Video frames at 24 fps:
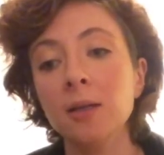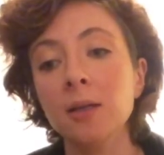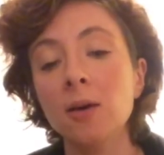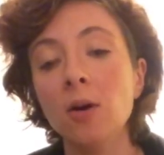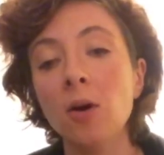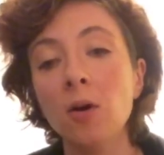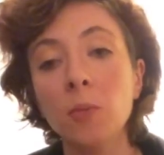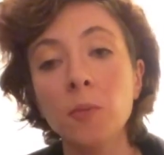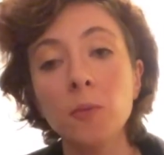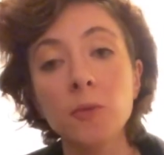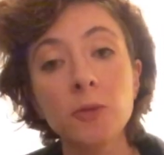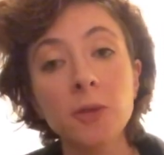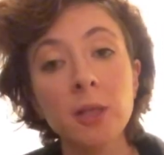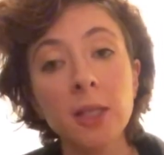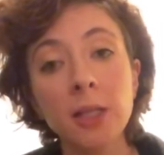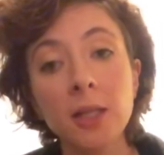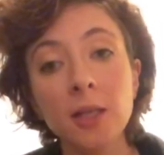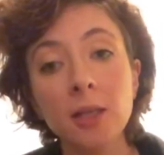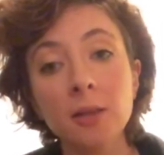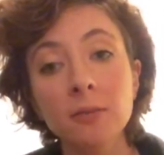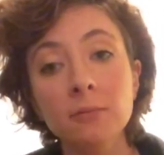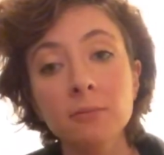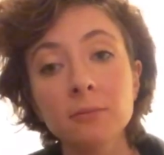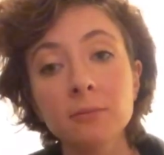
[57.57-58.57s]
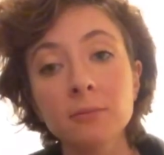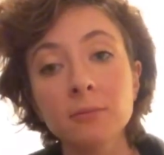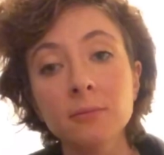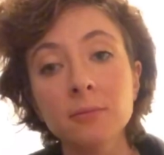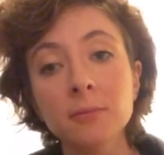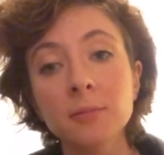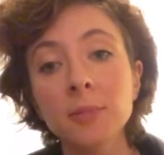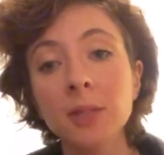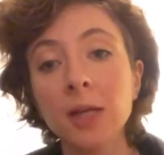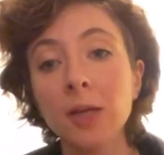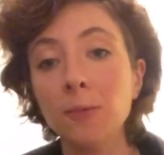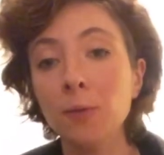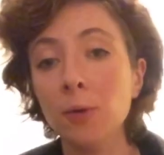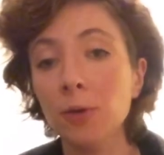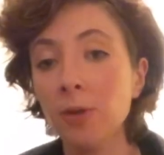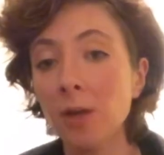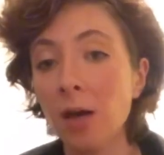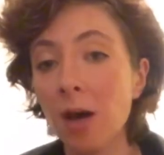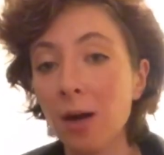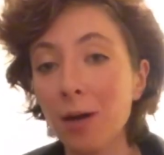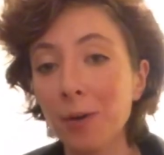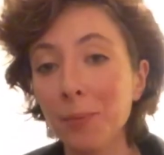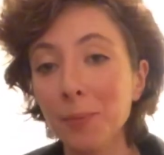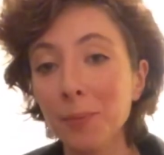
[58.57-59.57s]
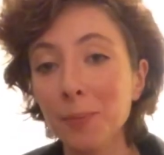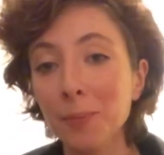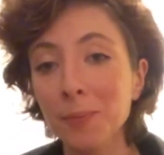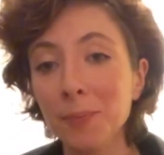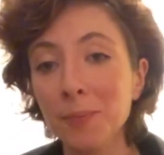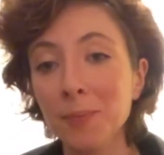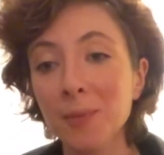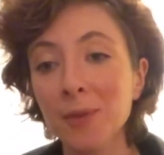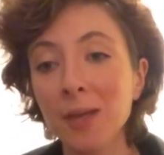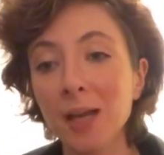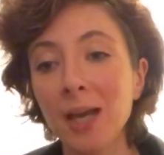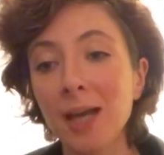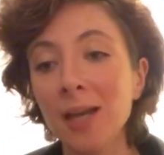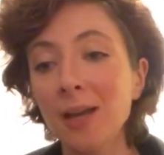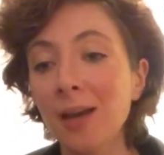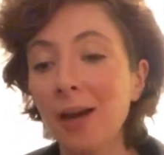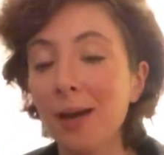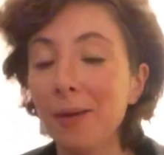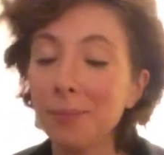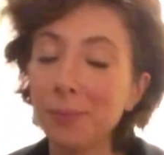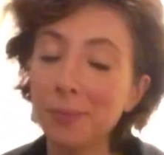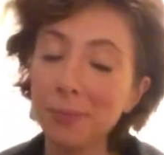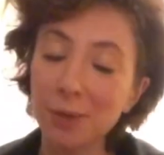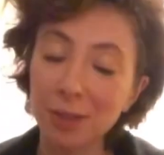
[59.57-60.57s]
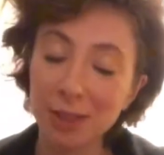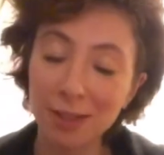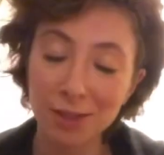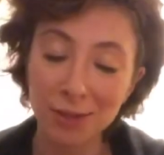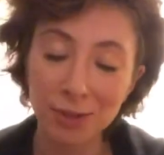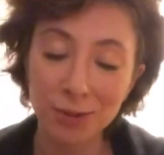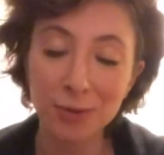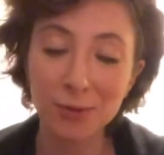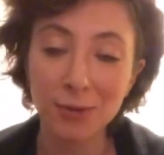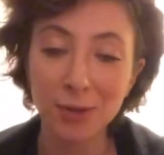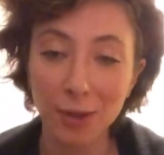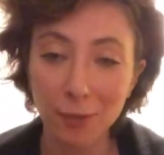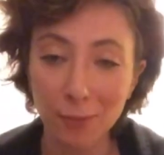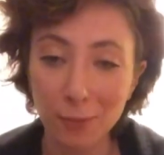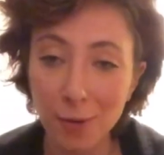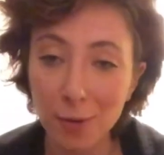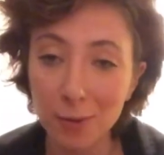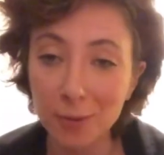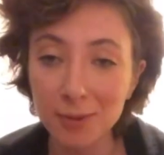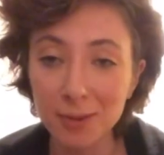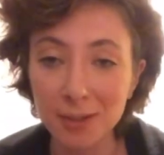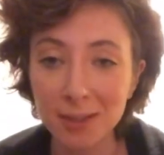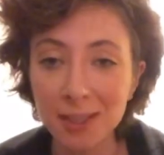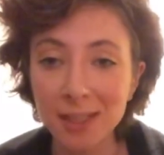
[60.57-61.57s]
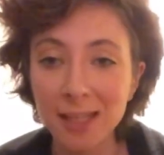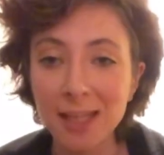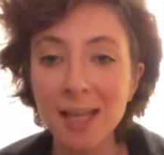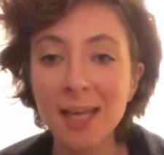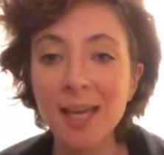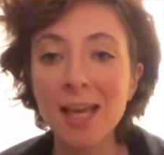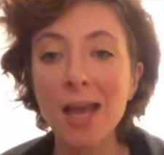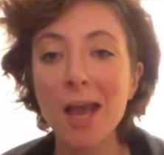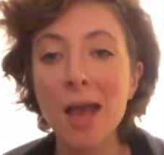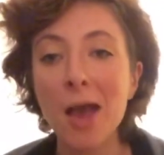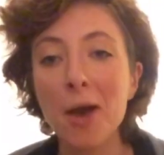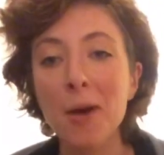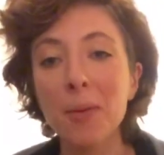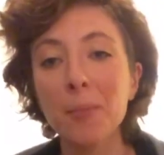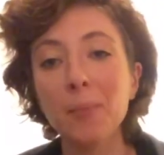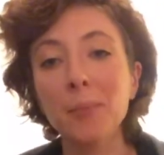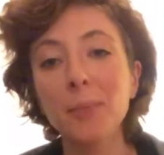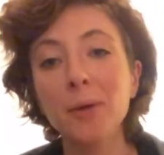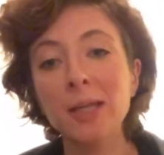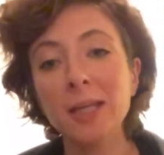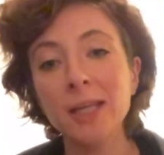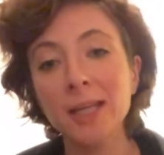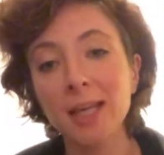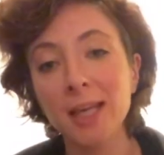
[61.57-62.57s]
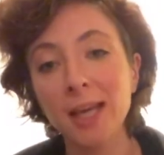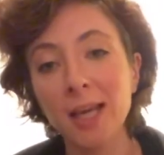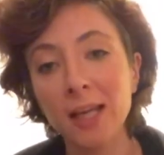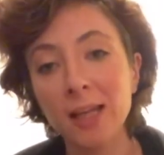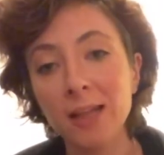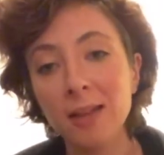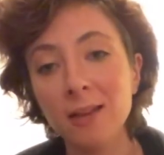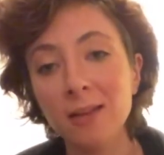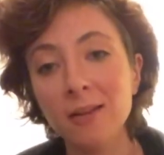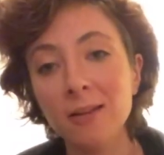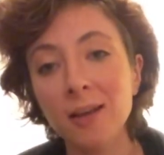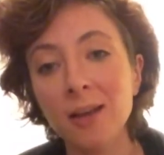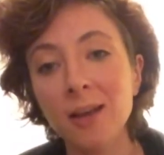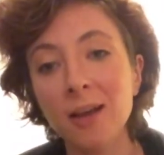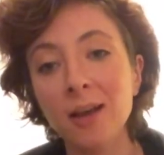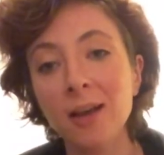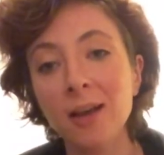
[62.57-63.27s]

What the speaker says: hopefully they won't harm, and I'm pretty sure they won't. But again,